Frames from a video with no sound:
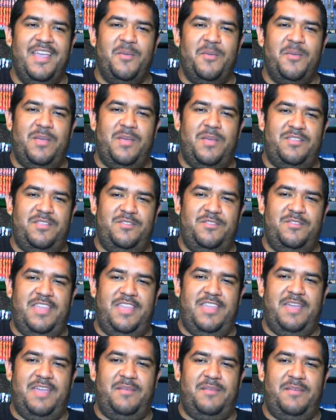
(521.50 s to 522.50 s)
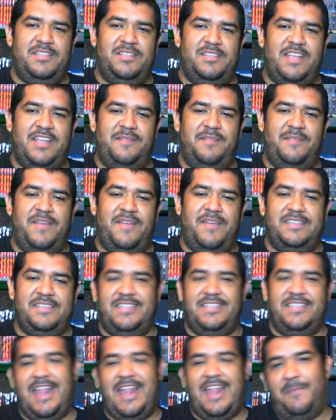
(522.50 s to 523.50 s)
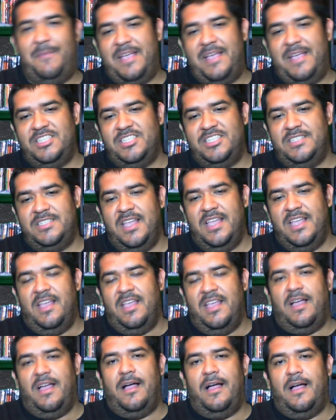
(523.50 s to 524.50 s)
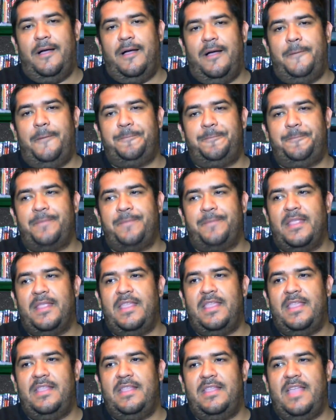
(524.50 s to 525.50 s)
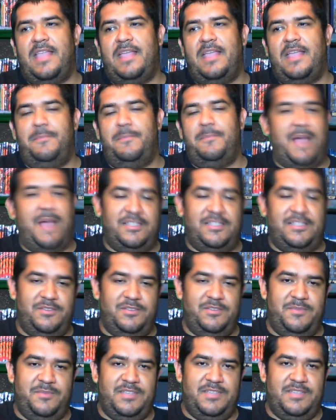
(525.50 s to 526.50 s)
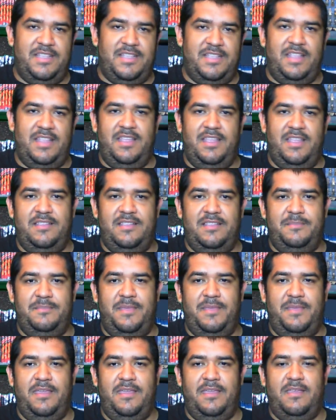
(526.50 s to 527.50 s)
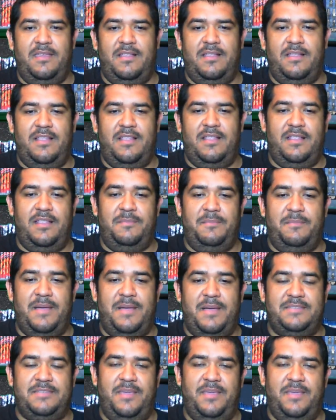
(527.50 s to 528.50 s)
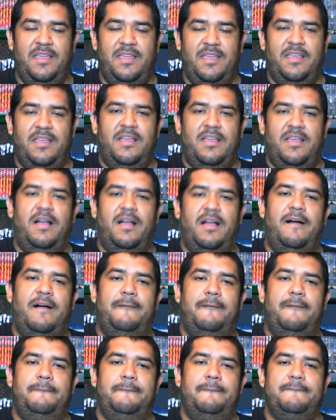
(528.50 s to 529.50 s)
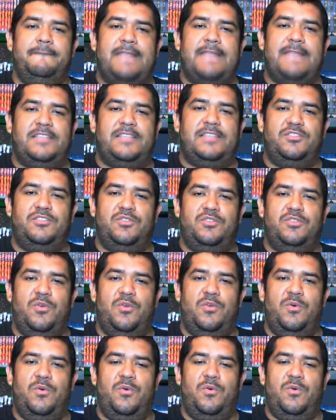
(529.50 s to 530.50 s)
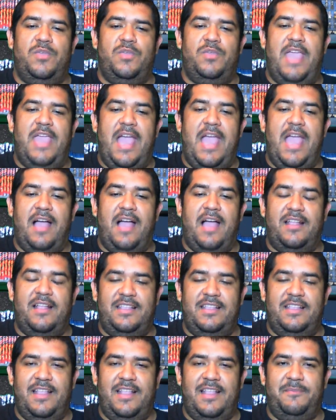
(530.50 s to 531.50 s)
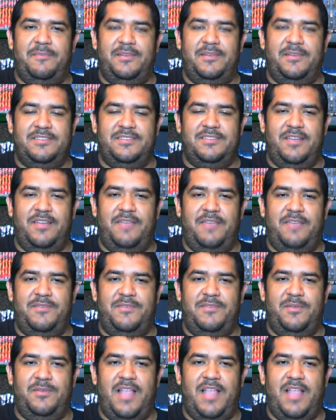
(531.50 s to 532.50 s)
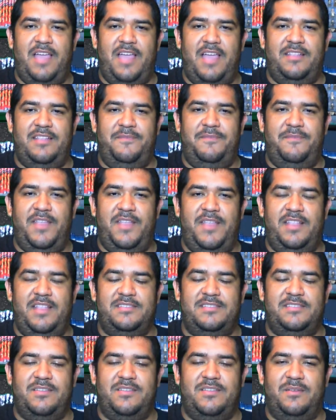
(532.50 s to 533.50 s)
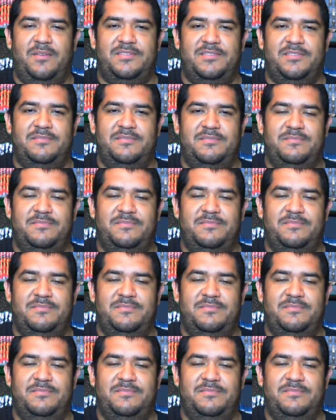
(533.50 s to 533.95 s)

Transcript: what you think about the sacrifices that I mentioned? Did they impact you as much as they did me? They impact me. So yeah, click the like button if you like the Infinity Stones.